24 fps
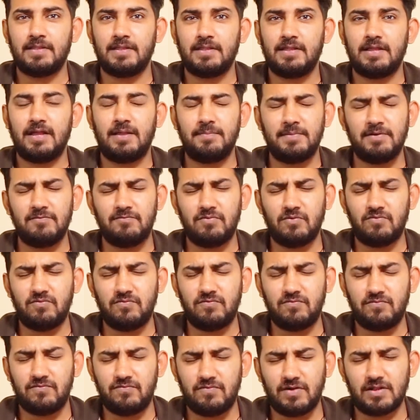I mean, for
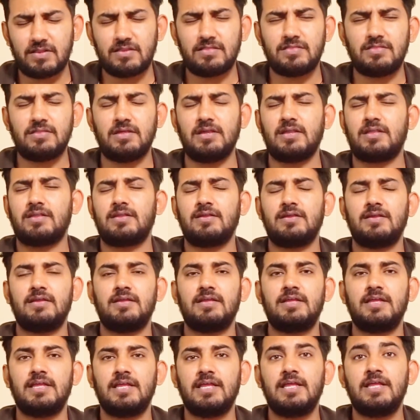fuck's sake,
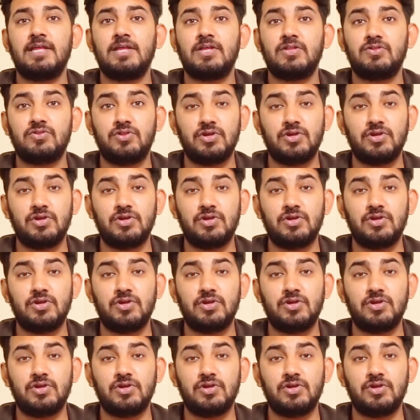they